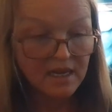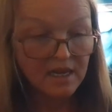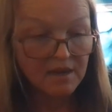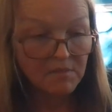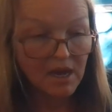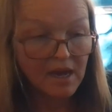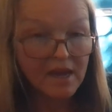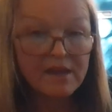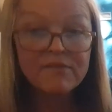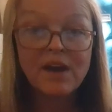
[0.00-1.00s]

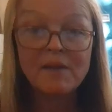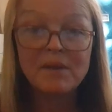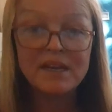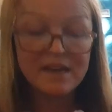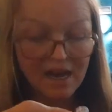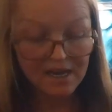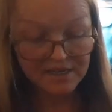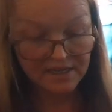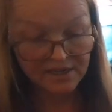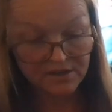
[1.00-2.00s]
I've got a big knot
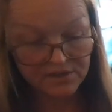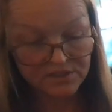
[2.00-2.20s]
here,